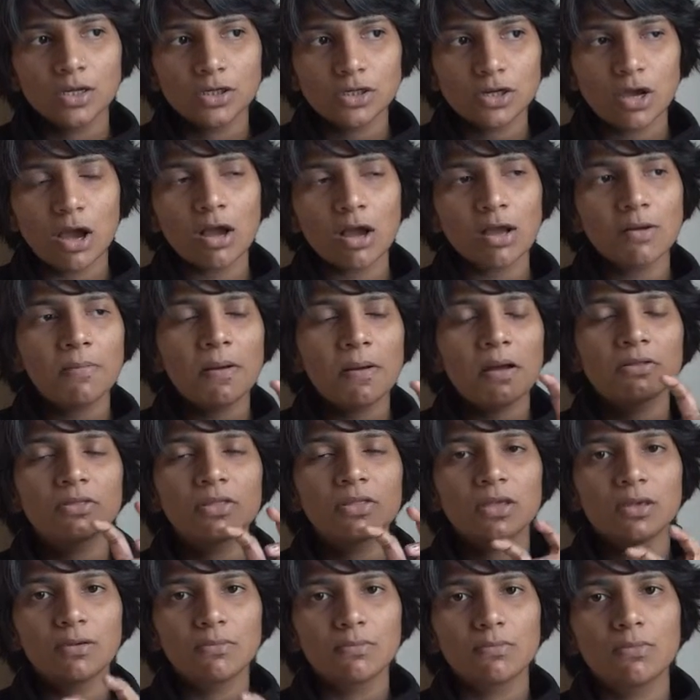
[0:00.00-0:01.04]
talk about
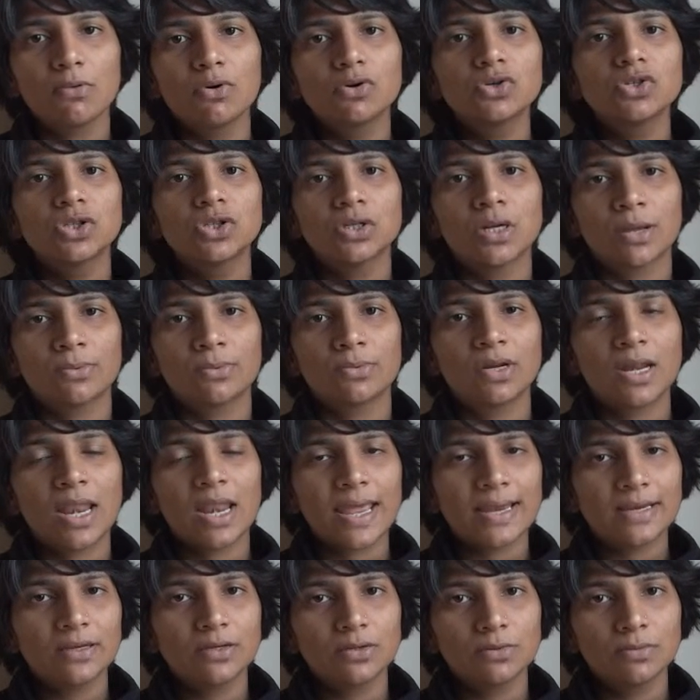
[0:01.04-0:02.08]
the emotion i would
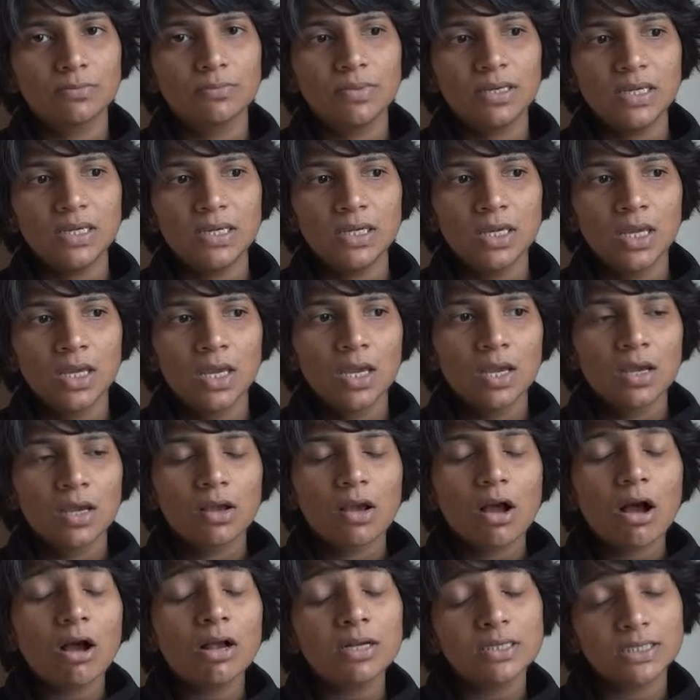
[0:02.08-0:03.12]
like to be
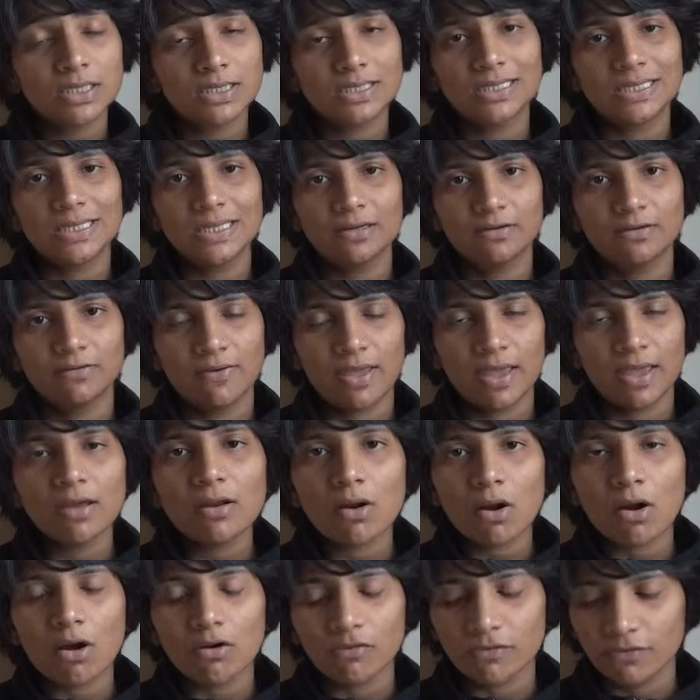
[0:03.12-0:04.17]
consciously aware
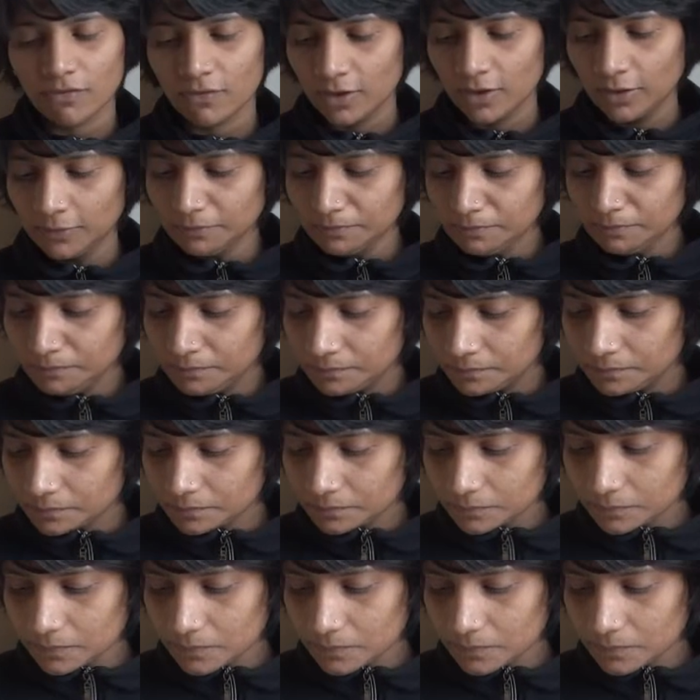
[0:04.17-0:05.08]
of